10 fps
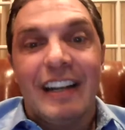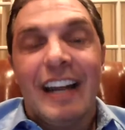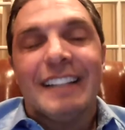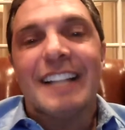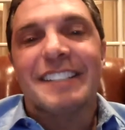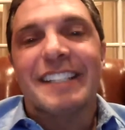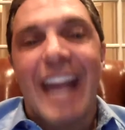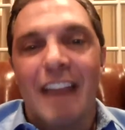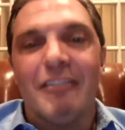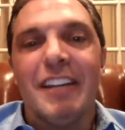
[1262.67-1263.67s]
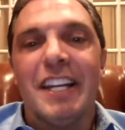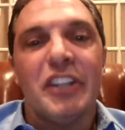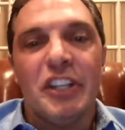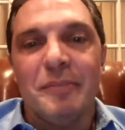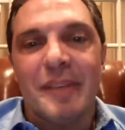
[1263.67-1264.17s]
that's carrying
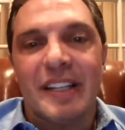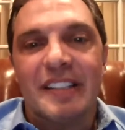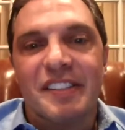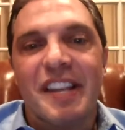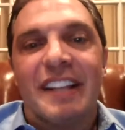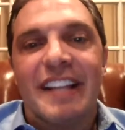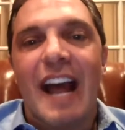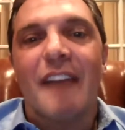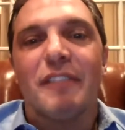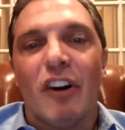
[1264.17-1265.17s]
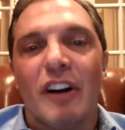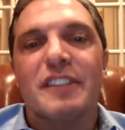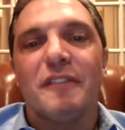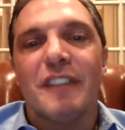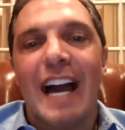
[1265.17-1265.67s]
humans that have loss
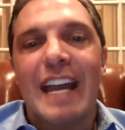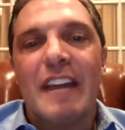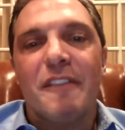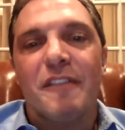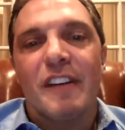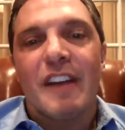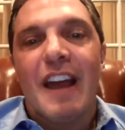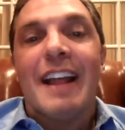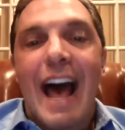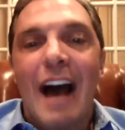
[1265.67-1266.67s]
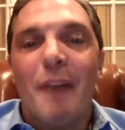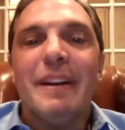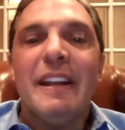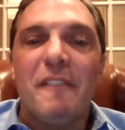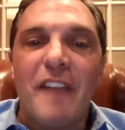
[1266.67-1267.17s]
of life, how
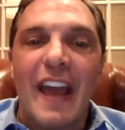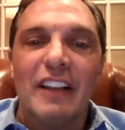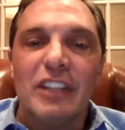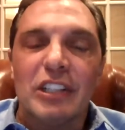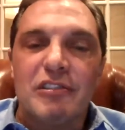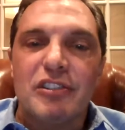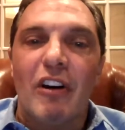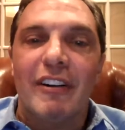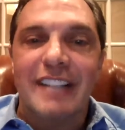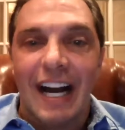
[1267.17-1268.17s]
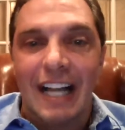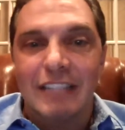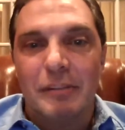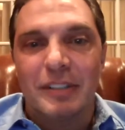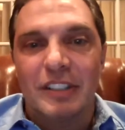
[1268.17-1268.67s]
many failures are
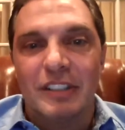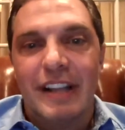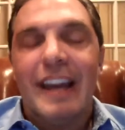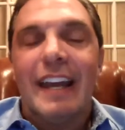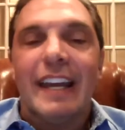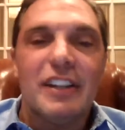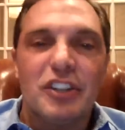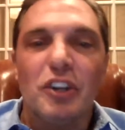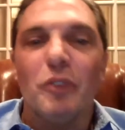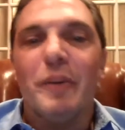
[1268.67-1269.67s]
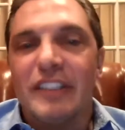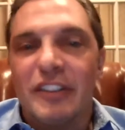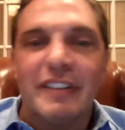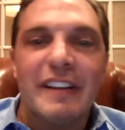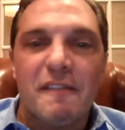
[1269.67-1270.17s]
tolerable until we
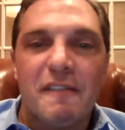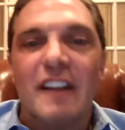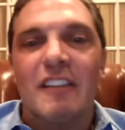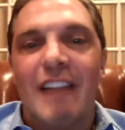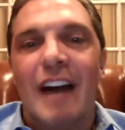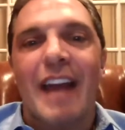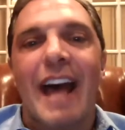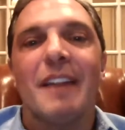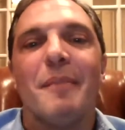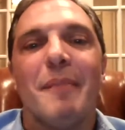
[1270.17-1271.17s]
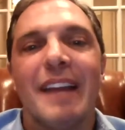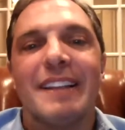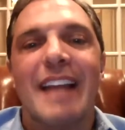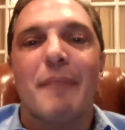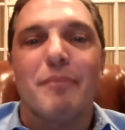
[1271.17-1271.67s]
learn and figure out how to make
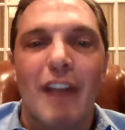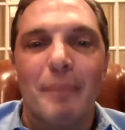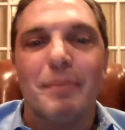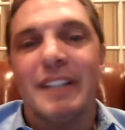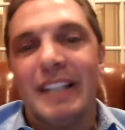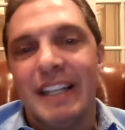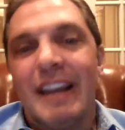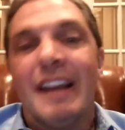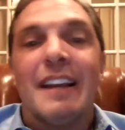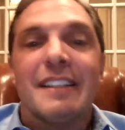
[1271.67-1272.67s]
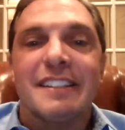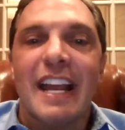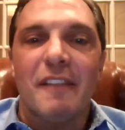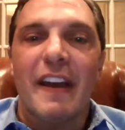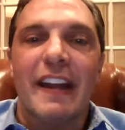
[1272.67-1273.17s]
that properly
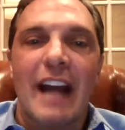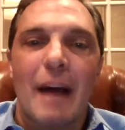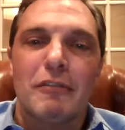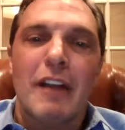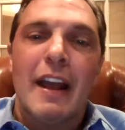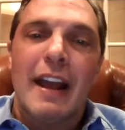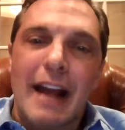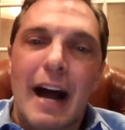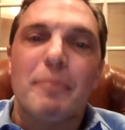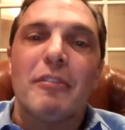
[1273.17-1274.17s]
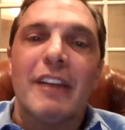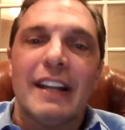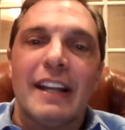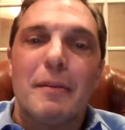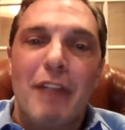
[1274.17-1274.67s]
safe and operate
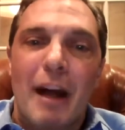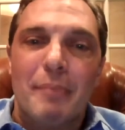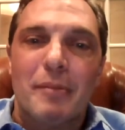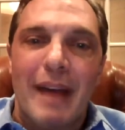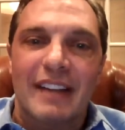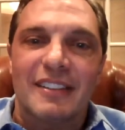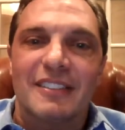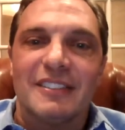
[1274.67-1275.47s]
in a proper manner?